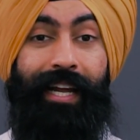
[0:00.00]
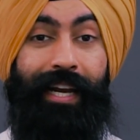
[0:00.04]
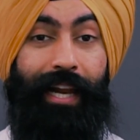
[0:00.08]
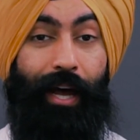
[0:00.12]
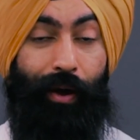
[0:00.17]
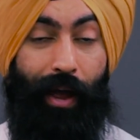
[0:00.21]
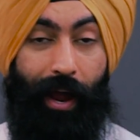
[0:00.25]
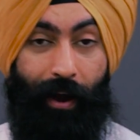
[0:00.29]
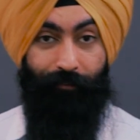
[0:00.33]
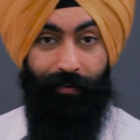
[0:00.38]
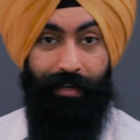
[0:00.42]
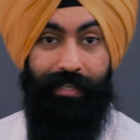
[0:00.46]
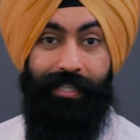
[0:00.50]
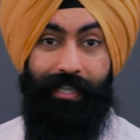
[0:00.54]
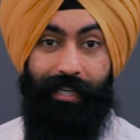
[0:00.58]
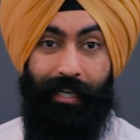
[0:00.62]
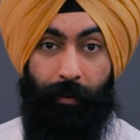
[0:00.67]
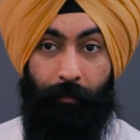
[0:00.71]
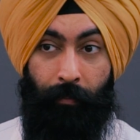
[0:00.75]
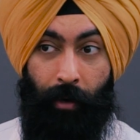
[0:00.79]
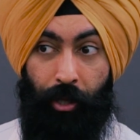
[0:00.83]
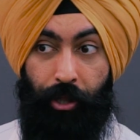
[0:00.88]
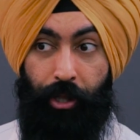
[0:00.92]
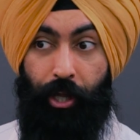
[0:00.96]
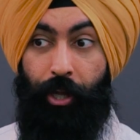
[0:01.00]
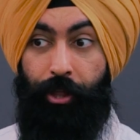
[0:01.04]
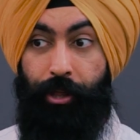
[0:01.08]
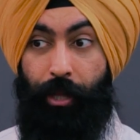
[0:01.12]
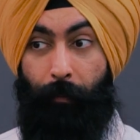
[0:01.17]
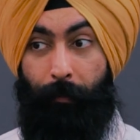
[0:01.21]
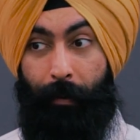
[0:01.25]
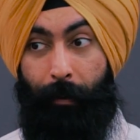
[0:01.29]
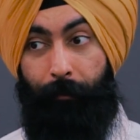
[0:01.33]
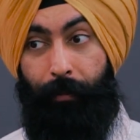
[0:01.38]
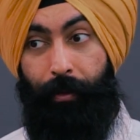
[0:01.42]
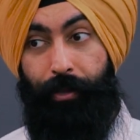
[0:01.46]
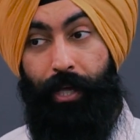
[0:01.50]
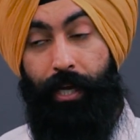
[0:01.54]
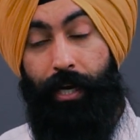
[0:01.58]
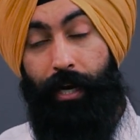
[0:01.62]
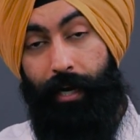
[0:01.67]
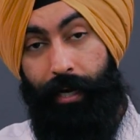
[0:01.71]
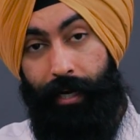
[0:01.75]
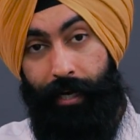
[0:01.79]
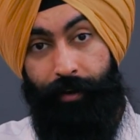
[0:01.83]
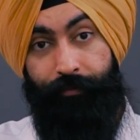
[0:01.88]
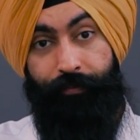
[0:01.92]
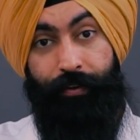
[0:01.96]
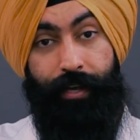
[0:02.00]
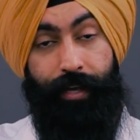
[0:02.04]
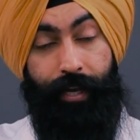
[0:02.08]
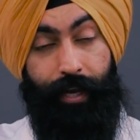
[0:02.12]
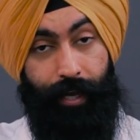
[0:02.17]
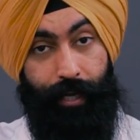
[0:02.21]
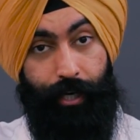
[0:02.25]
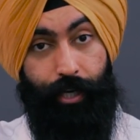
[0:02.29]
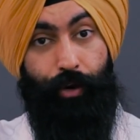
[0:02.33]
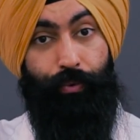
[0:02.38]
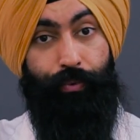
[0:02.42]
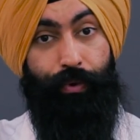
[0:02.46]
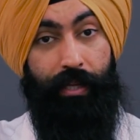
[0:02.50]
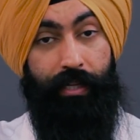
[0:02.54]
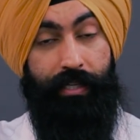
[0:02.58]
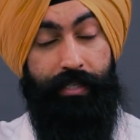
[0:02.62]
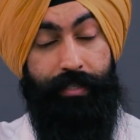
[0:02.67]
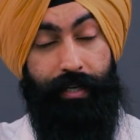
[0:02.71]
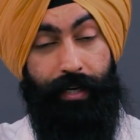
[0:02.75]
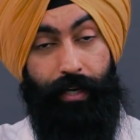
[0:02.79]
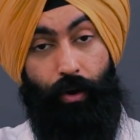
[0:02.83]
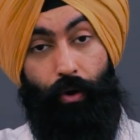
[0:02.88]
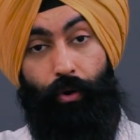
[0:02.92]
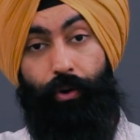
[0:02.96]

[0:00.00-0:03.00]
now every single month the people that are living in your real estate